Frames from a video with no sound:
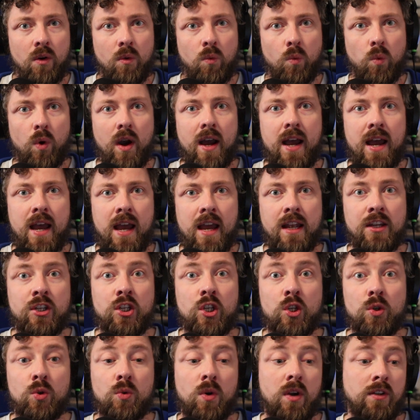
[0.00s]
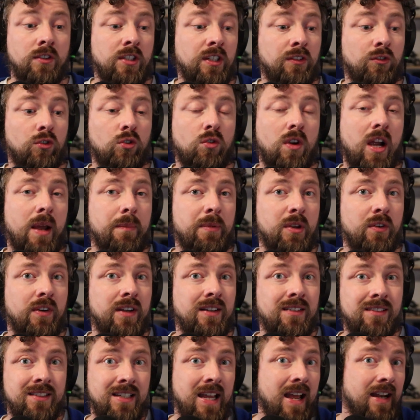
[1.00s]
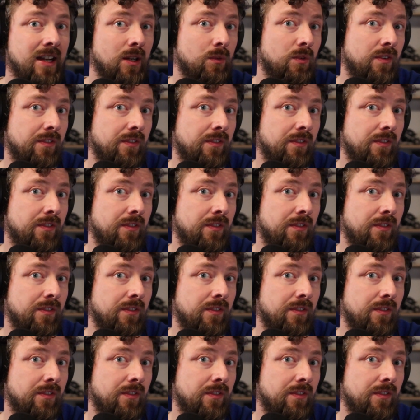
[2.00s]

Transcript: where you describe your intent